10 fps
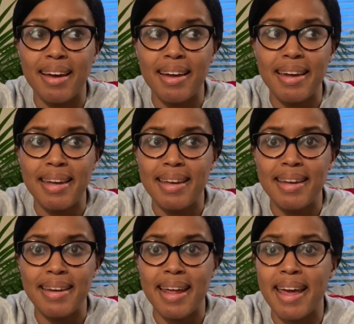
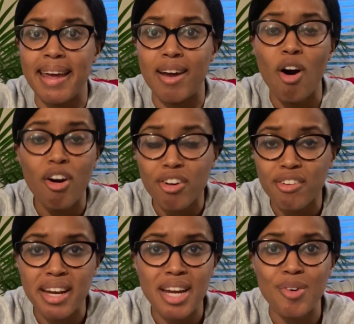in a
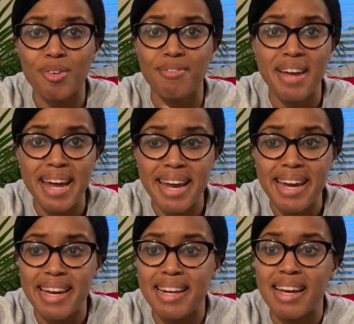artery or
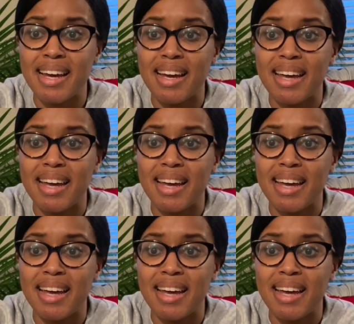vein,